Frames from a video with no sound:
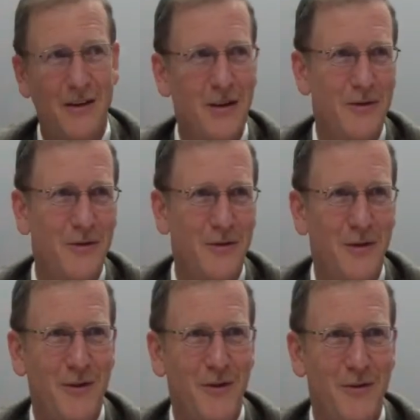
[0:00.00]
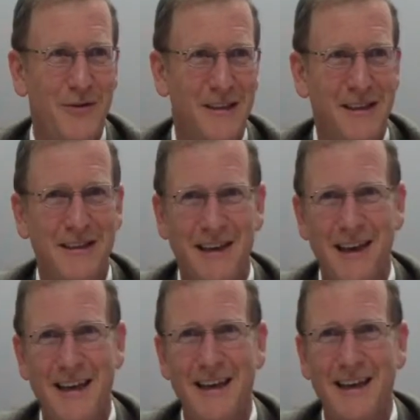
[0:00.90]
Those of you who visit
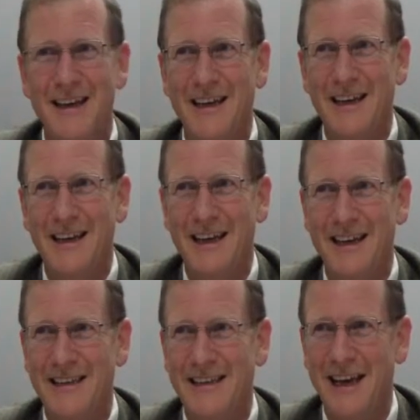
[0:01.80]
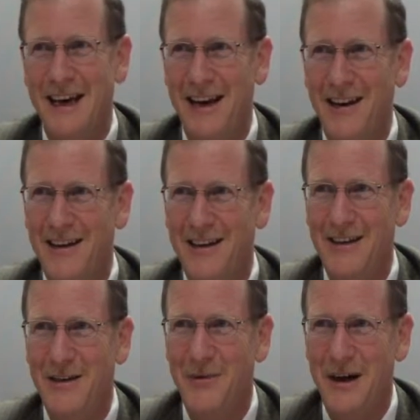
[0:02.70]
uh, uh, Seattle
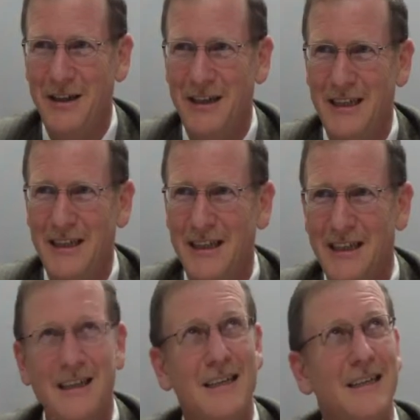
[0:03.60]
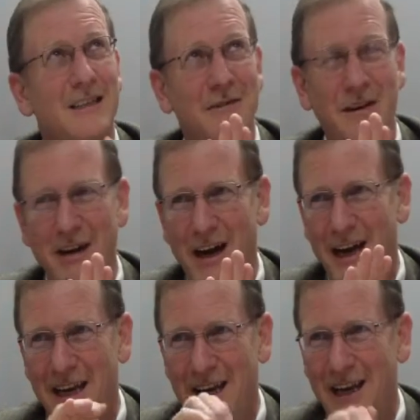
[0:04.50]
in Washington, it's very
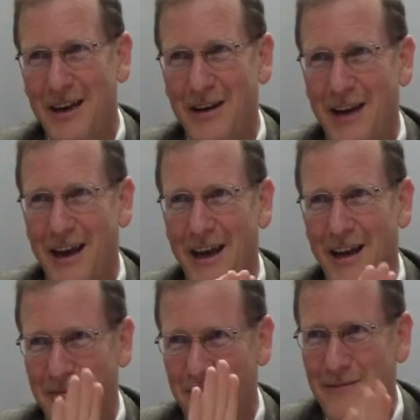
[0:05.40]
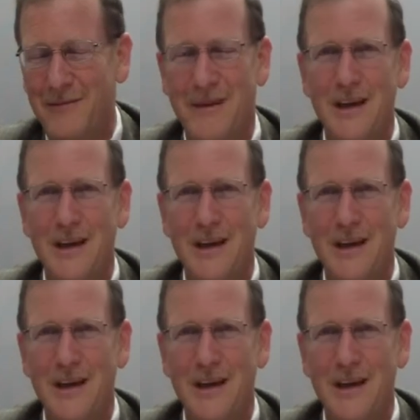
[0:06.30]
high hill and um,